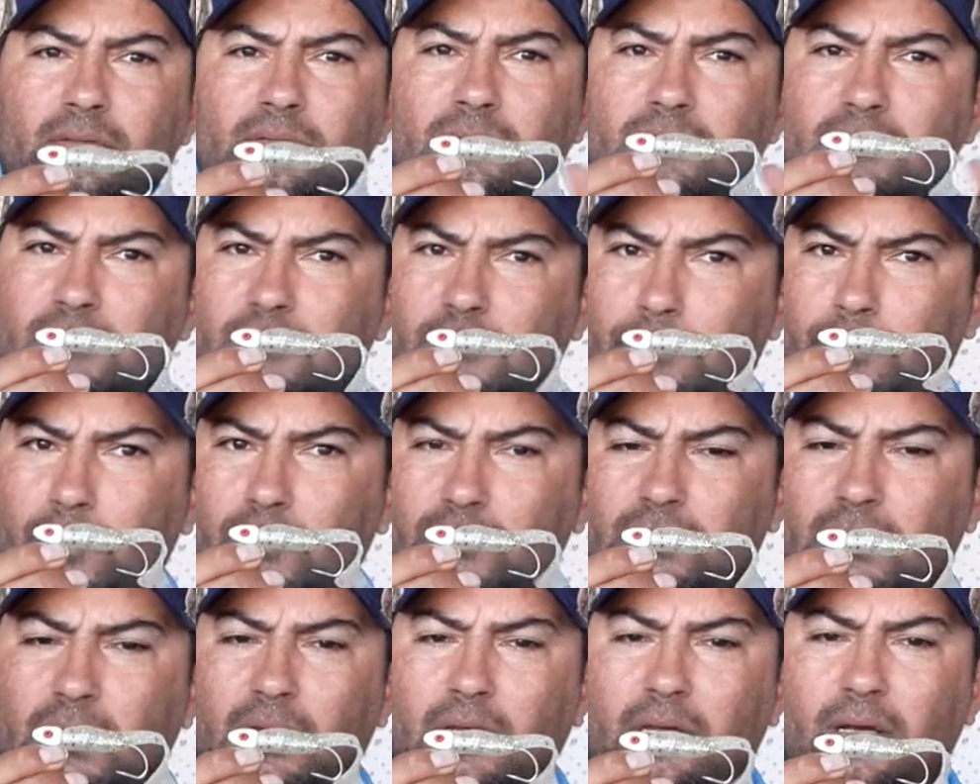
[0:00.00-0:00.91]

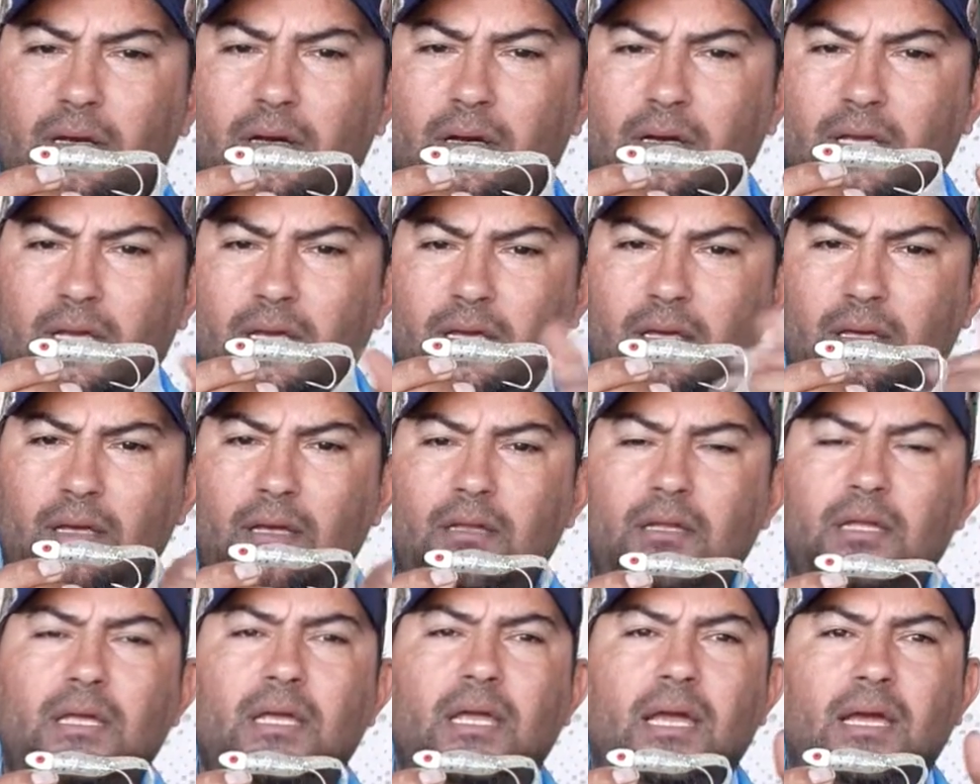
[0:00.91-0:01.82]
Supposedly he
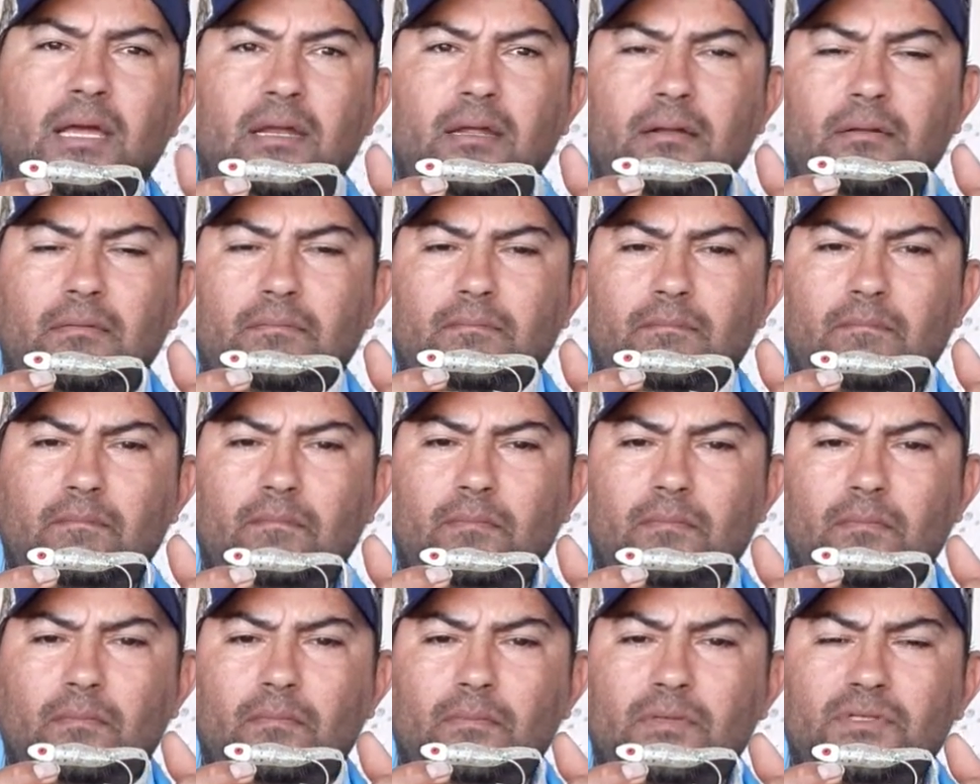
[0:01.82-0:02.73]
indicated
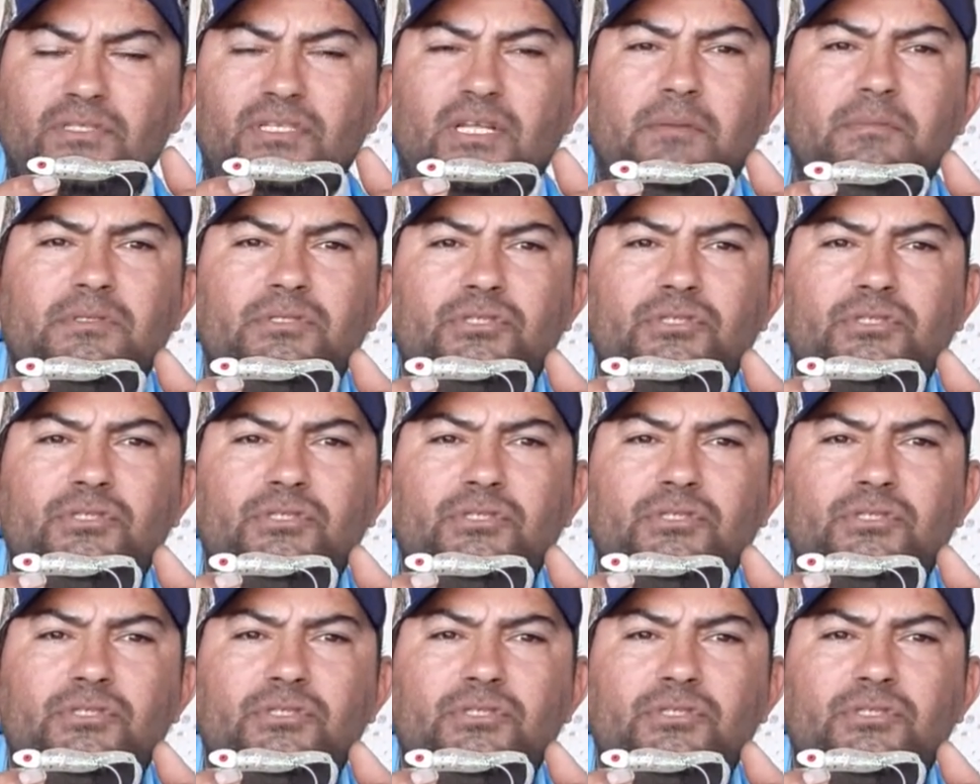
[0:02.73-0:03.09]
His name is